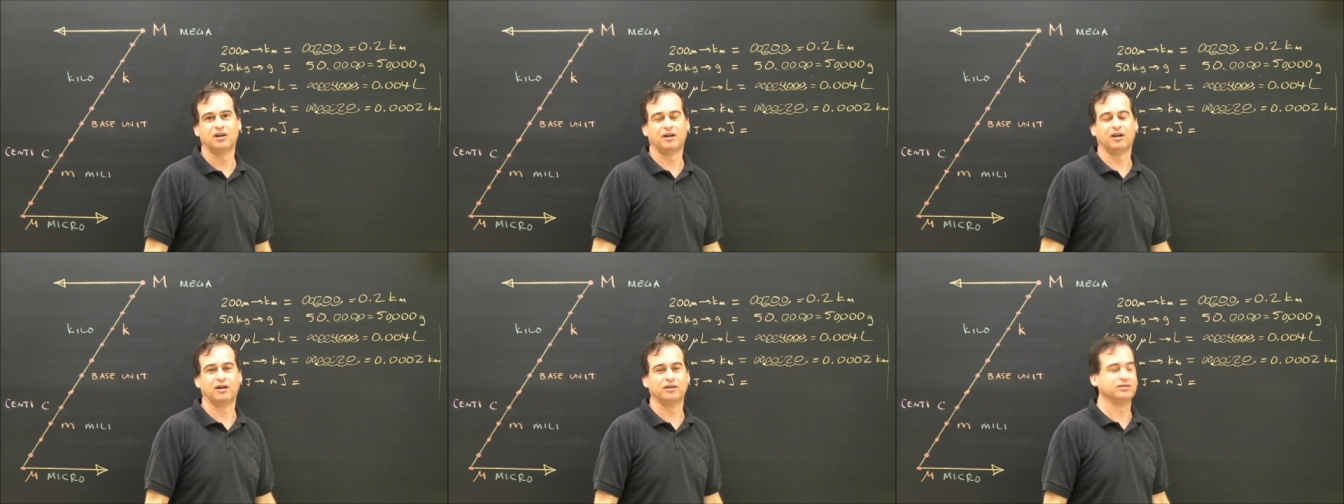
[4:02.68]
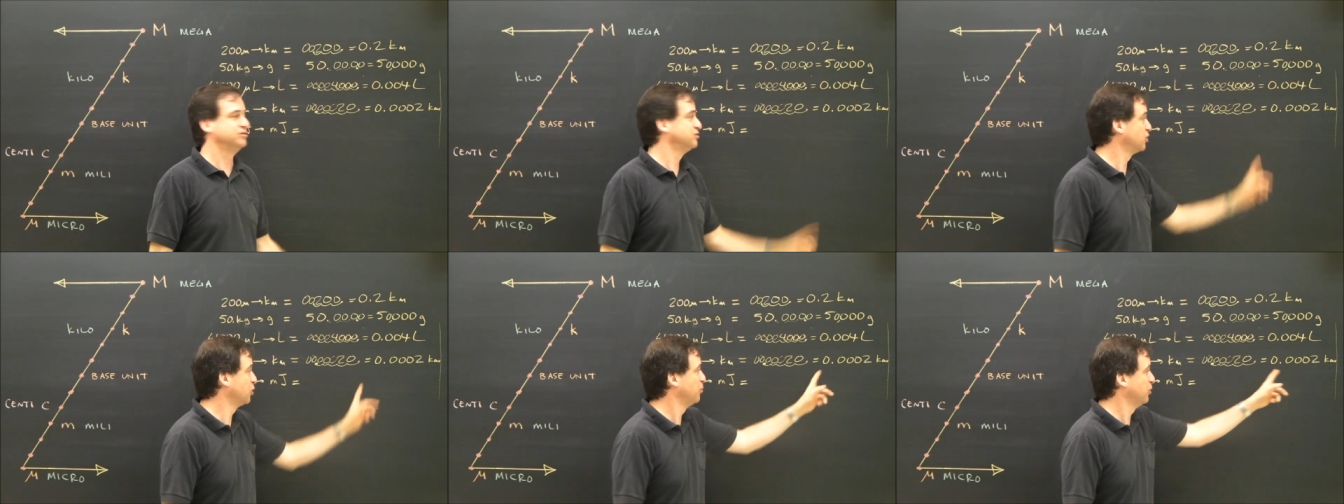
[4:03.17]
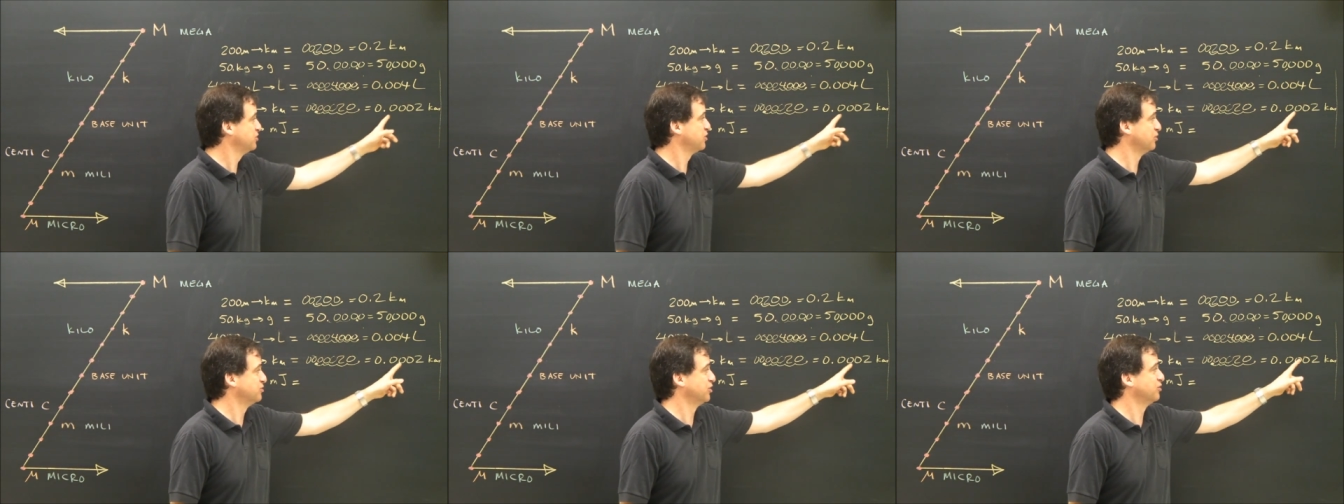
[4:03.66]
uh,
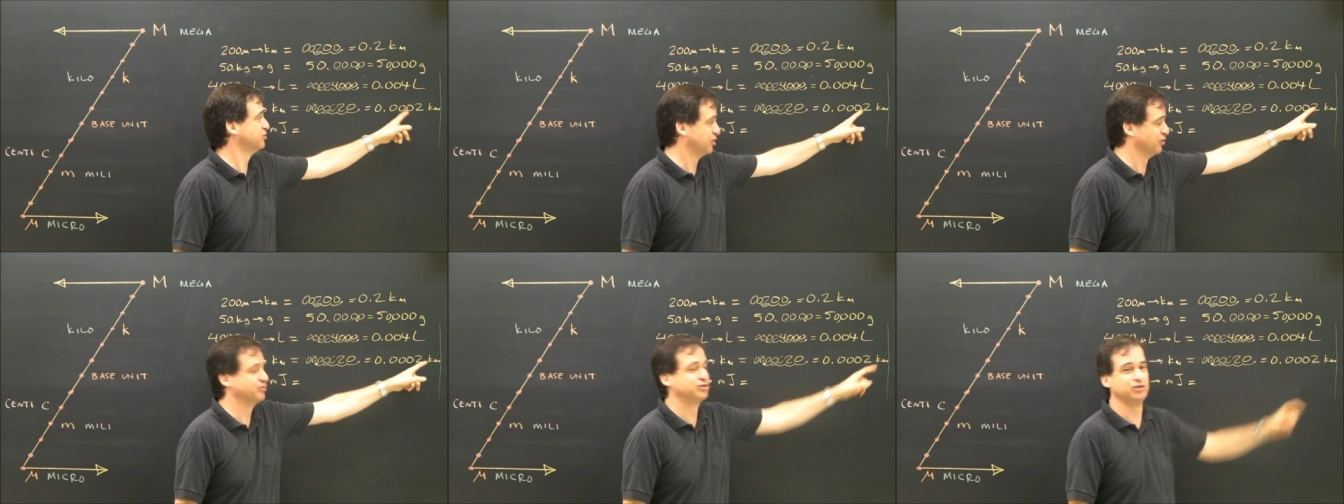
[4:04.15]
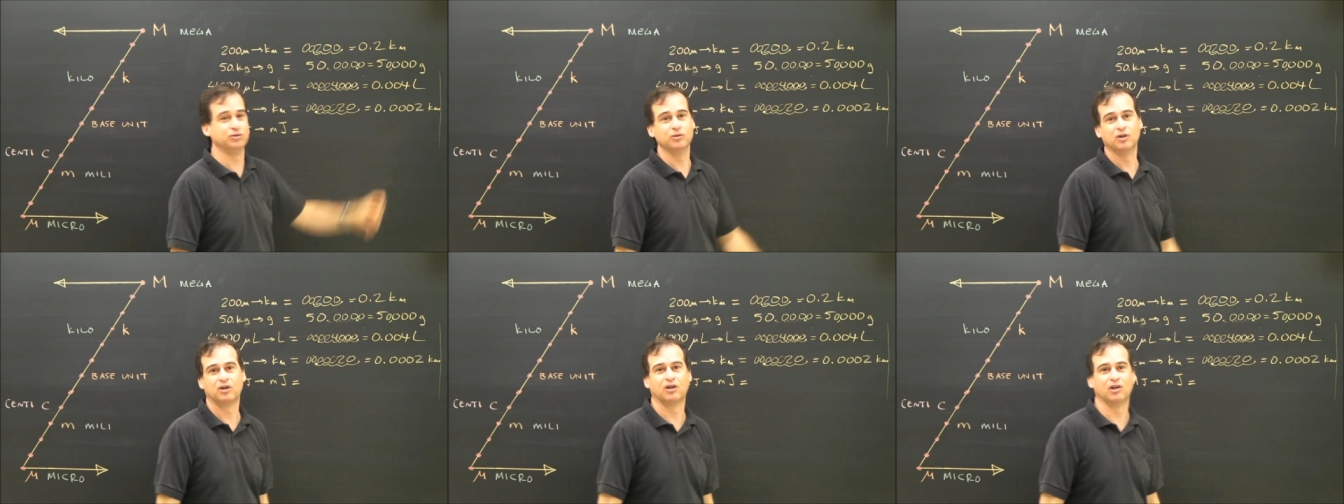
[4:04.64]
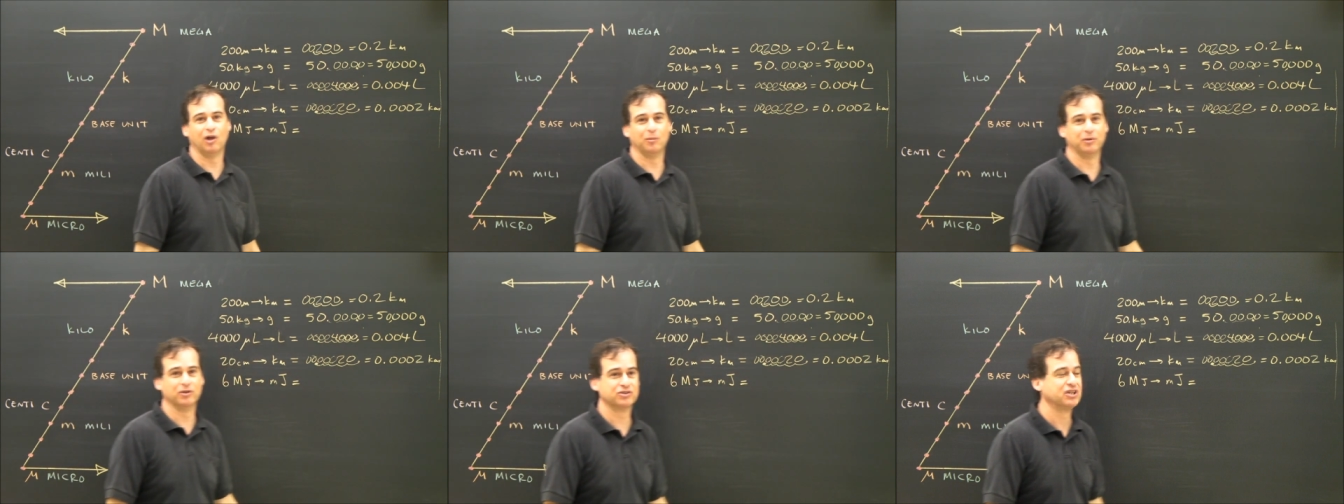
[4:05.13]
0.0002
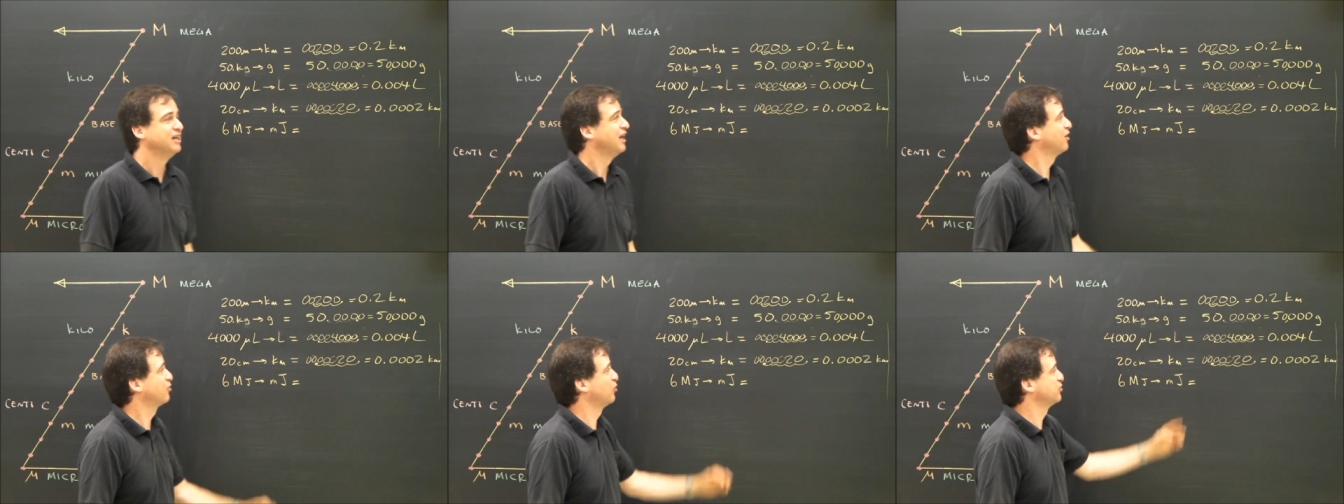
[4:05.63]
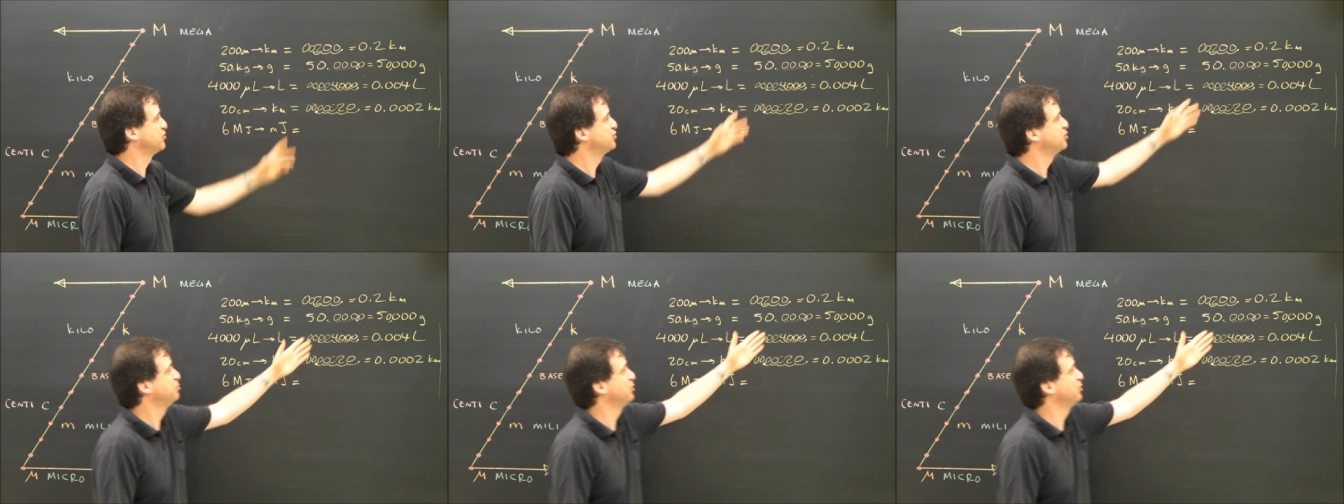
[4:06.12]
kilometers. And of course, you should